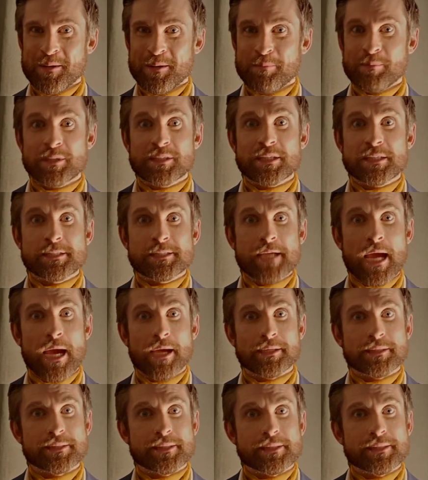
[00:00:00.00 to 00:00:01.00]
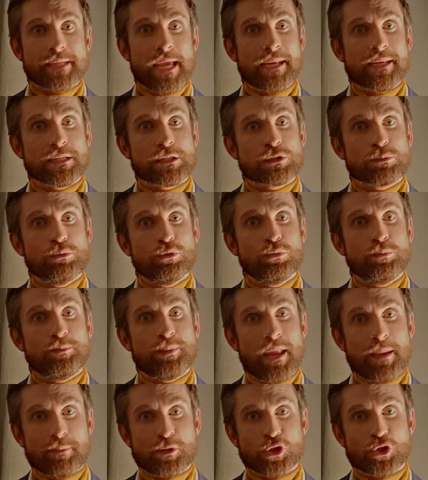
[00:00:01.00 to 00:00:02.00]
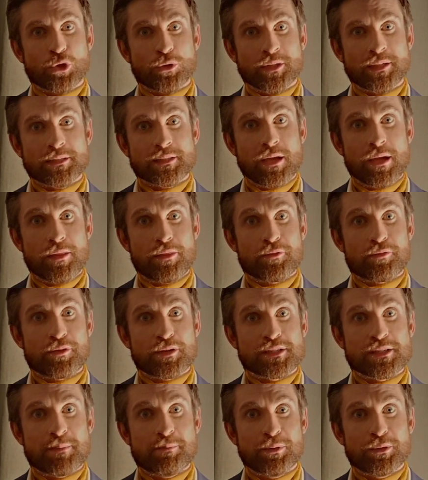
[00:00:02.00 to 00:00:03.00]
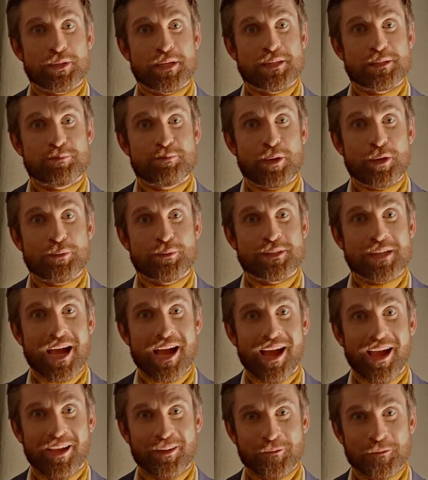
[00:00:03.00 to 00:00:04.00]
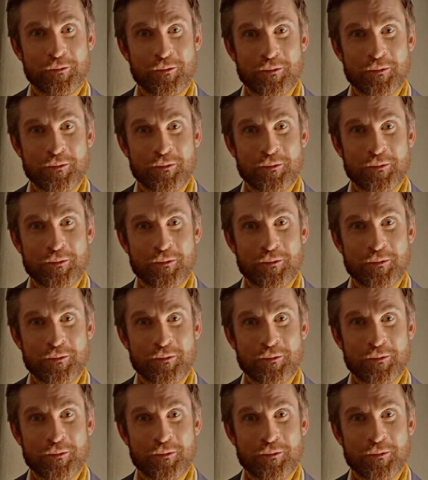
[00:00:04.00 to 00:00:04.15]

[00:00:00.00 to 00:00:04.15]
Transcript: Mr. Cyrus's had a small blemish on it that resembled his bow tie.